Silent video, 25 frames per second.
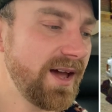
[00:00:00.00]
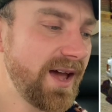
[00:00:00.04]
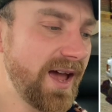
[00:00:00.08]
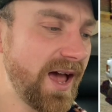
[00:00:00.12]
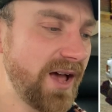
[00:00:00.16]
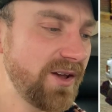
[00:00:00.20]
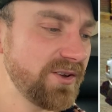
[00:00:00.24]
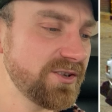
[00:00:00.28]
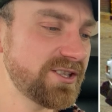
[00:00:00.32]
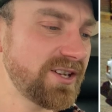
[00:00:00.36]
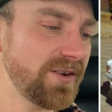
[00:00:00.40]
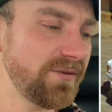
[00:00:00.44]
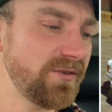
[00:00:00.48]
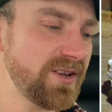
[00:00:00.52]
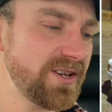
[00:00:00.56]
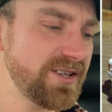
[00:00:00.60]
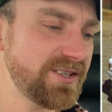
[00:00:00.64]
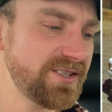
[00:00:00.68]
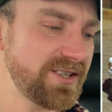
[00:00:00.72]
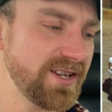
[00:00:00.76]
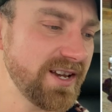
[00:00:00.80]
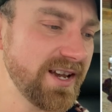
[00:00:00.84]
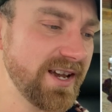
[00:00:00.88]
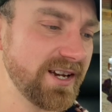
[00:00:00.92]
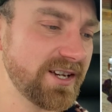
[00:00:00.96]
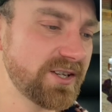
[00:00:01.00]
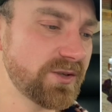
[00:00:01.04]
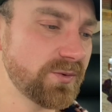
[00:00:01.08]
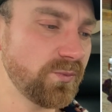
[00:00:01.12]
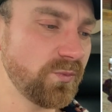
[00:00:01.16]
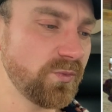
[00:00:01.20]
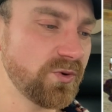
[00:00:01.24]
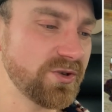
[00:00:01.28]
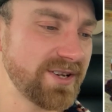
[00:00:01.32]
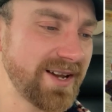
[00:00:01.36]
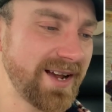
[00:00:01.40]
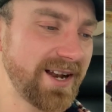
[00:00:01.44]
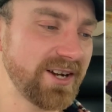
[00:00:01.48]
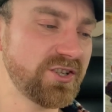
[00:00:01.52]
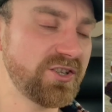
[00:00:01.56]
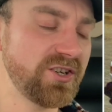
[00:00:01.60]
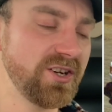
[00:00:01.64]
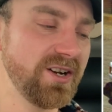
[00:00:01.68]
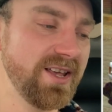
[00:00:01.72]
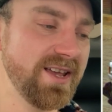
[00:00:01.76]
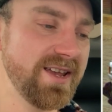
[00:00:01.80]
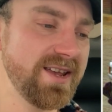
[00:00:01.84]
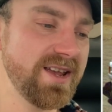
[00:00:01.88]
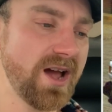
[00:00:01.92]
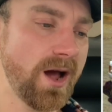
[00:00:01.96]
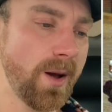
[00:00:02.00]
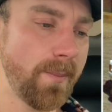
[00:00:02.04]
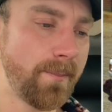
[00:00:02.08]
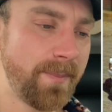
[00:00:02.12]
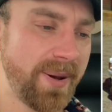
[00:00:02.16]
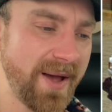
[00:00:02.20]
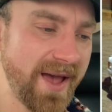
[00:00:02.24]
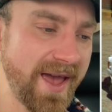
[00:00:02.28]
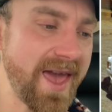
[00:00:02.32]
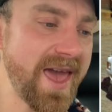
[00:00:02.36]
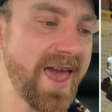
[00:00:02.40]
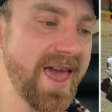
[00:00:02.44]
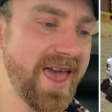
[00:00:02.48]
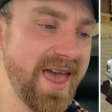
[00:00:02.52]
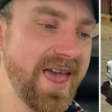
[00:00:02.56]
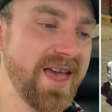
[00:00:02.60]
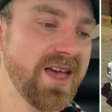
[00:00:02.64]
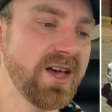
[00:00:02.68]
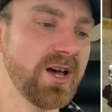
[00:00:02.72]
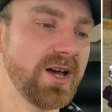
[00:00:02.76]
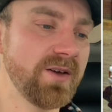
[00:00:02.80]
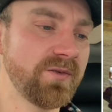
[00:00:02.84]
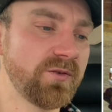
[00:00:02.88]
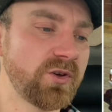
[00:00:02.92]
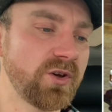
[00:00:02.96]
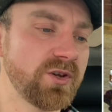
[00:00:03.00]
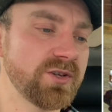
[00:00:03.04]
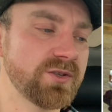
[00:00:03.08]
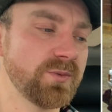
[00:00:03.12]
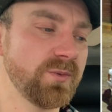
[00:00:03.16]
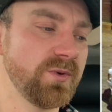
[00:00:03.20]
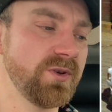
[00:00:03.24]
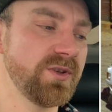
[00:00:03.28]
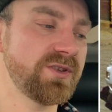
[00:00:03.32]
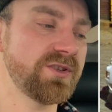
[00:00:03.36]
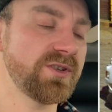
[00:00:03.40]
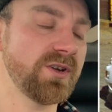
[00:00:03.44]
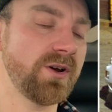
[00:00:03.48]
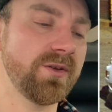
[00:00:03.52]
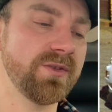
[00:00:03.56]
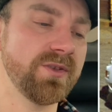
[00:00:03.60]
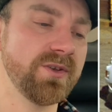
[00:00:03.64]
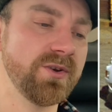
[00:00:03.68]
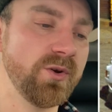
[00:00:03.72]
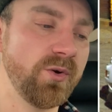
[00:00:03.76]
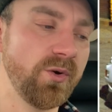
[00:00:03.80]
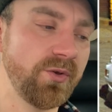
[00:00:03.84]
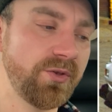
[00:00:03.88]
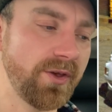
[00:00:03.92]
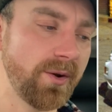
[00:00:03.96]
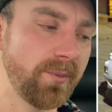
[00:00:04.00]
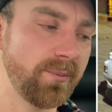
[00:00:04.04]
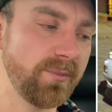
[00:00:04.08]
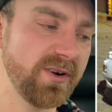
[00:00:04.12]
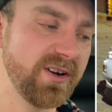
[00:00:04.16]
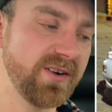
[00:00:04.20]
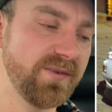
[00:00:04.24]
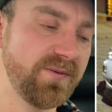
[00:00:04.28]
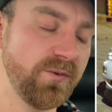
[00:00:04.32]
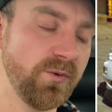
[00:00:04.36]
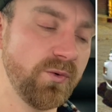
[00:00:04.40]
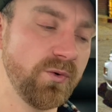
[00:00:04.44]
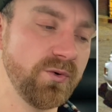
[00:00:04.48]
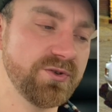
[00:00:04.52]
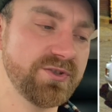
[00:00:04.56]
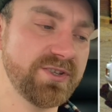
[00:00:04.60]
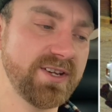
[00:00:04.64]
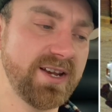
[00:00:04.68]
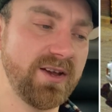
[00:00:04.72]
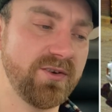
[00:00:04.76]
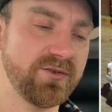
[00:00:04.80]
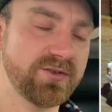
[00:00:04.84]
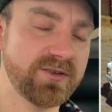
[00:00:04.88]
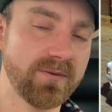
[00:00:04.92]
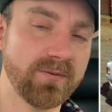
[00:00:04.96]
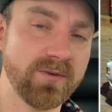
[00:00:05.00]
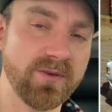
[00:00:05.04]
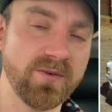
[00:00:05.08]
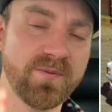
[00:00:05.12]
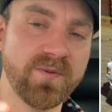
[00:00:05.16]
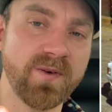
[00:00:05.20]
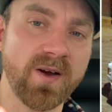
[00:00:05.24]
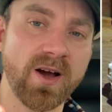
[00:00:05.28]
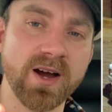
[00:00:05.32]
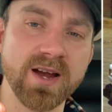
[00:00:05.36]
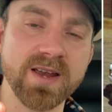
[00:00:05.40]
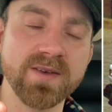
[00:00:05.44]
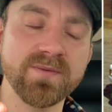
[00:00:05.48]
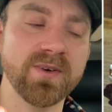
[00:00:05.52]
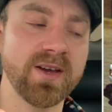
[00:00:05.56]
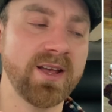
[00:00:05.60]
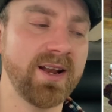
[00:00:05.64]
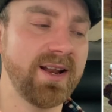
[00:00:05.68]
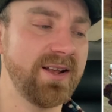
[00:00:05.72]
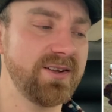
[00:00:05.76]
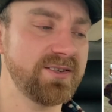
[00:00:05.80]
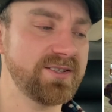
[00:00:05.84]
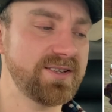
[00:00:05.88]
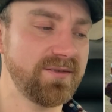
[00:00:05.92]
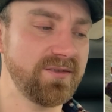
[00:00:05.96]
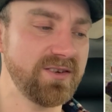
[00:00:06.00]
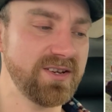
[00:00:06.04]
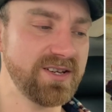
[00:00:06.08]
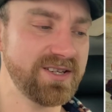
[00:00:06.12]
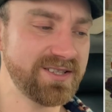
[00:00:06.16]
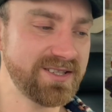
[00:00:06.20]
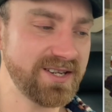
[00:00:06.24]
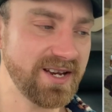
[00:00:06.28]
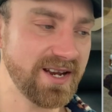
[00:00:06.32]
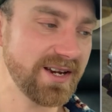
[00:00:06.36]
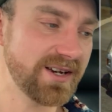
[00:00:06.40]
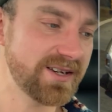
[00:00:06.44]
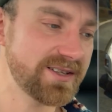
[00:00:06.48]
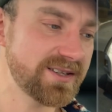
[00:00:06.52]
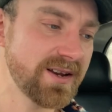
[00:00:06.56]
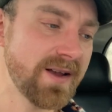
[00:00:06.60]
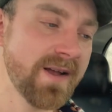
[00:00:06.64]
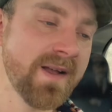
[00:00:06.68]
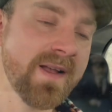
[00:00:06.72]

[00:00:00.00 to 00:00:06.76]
L76 was actually a pair of Cosworths on the Northumbria force, L75 and L76.